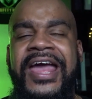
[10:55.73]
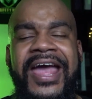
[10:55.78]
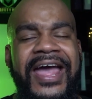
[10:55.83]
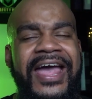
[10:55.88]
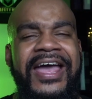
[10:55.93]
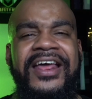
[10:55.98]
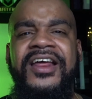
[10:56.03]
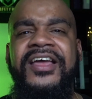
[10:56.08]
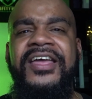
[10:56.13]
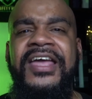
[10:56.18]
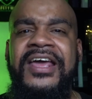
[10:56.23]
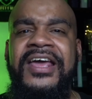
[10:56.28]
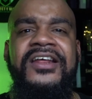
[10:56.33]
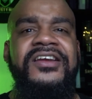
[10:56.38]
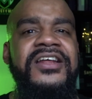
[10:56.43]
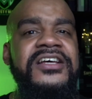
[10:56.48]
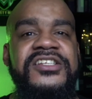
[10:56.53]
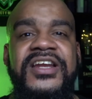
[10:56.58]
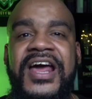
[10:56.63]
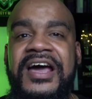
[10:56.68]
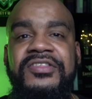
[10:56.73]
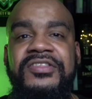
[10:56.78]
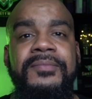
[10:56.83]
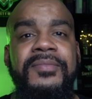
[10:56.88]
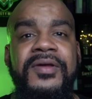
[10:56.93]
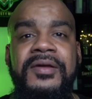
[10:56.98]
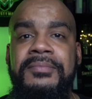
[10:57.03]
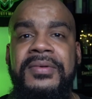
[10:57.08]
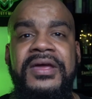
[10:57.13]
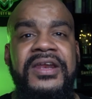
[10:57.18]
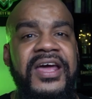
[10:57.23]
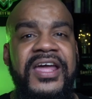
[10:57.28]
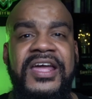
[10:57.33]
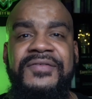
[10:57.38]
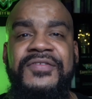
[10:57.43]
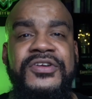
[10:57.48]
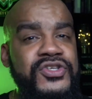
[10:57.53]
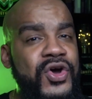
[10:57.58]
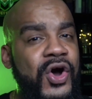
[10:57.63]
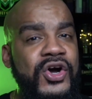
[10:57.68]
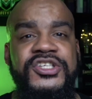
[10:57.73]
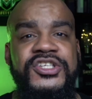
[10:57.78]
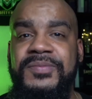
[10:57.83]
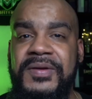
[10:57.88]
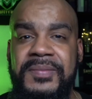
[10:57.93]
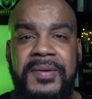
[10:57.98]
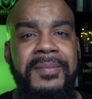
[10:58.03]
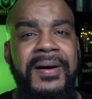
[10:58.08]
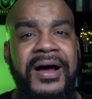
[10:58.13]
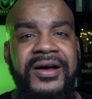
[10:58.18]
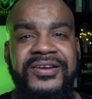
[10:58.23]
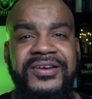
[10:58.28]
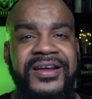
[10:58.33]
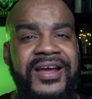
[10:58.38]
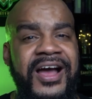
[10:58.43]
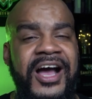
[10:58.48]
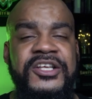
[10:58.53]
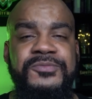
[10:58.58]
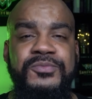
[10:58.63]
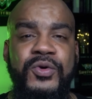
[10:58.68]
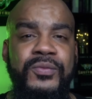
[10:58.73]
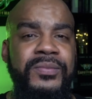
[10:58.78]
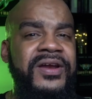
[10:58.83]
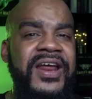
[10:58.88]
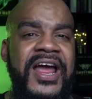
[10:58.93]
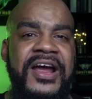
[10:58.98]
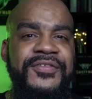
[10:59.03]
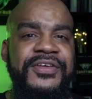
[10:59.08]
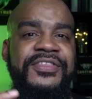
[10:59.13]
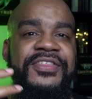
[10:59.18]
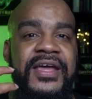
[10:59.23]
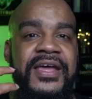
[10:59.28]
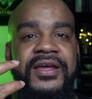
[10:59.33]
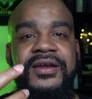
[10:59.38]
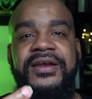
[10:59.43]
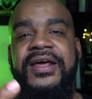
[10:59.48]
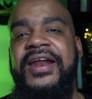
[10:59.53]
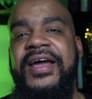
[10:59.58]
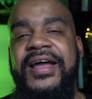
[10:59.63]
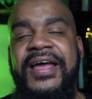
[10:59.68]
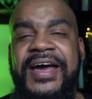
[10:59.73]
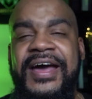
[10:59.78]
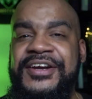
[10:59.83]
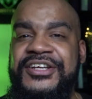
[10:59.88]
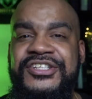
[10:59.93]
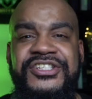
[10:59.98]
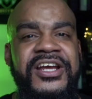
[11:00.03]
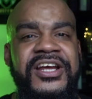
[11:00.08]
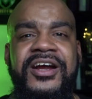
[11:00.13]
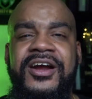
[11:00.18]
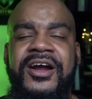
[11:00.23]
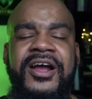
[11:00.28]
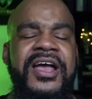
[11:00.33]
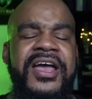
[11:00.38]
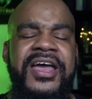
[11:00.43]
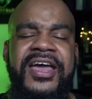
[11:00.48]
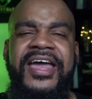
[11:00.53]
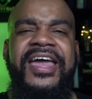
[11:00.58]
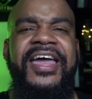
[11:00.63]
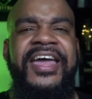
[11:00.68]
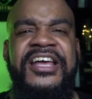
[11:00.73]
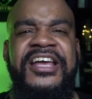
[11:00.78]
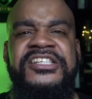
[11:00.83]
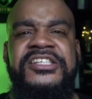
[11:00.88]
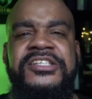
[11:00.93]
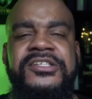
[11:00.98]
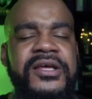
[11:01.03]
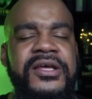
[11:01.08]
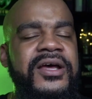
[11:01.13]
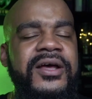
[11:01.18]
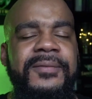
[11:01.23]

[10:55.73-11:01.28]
And again, it doesn't have to be me that even talks to people about the gospel, but everything that I kind of share is